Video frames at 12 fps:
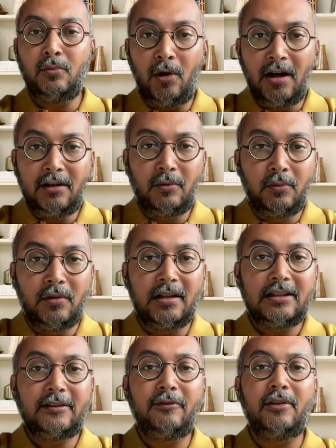So what
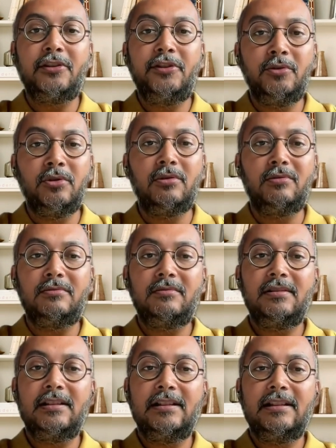works for you
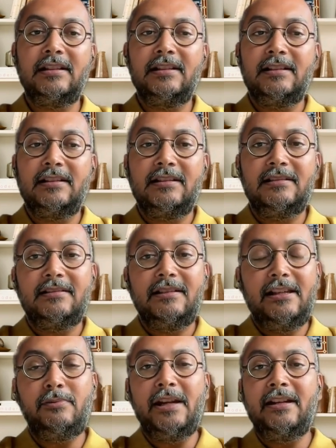
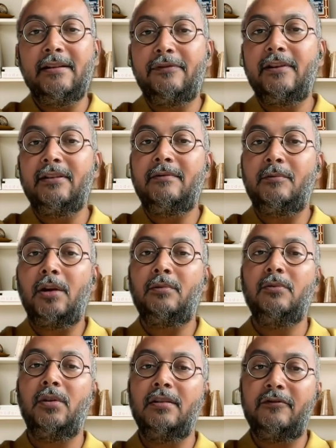is very different than what
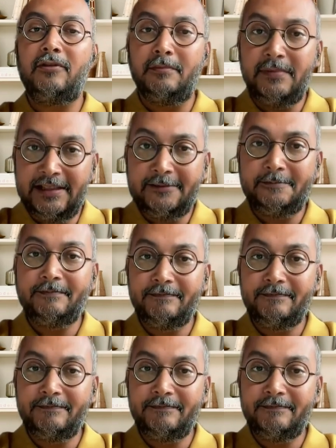will work for me,